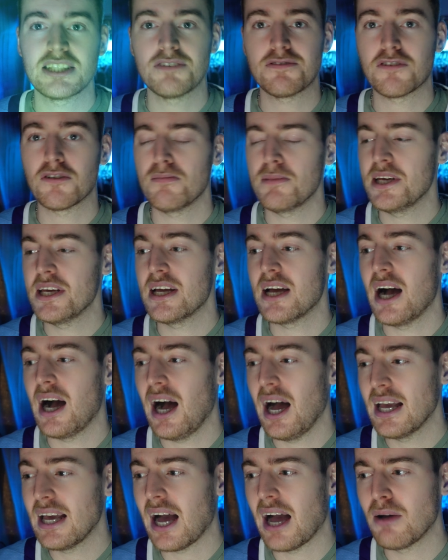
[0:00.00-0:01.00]
up for me,
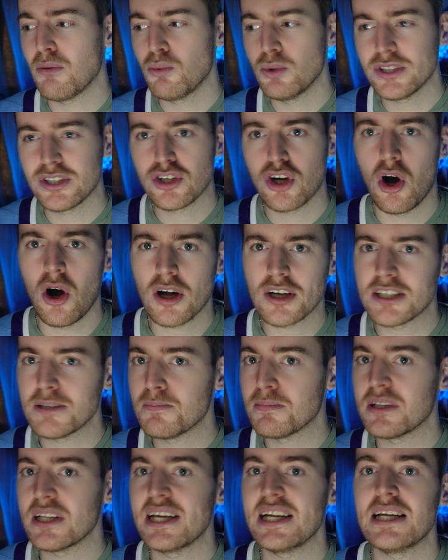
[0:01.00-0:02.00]
I was
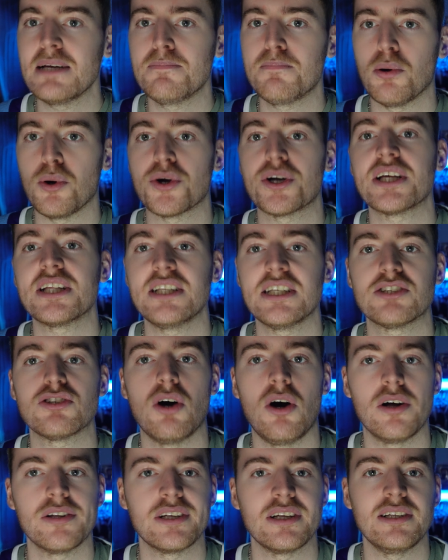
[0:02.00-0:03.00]
contemplating putting this
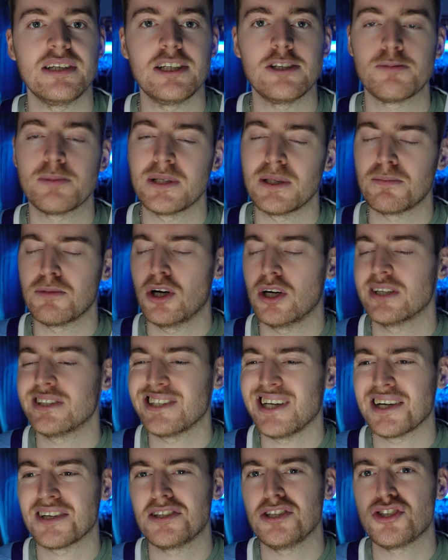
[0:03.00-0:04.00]
on the list because I'm not
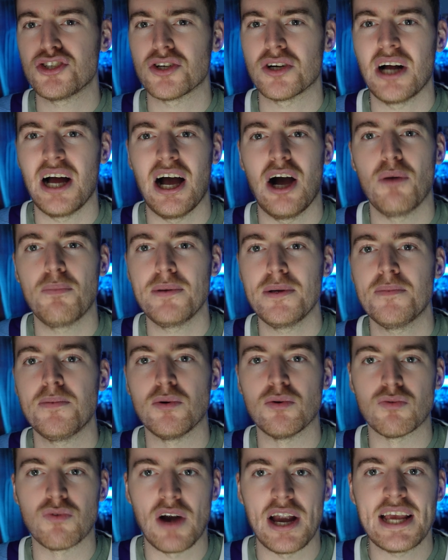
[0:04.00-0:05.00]
exactly sure how
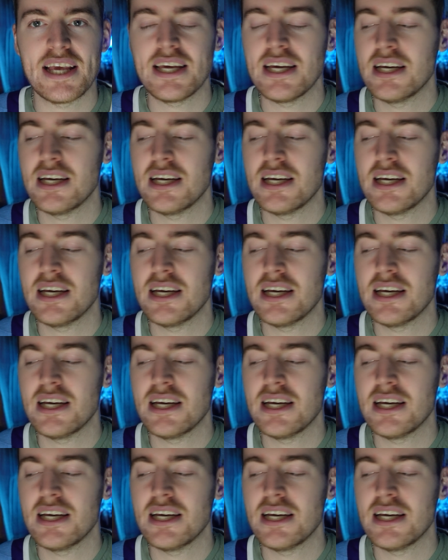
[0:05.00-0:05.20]
people rank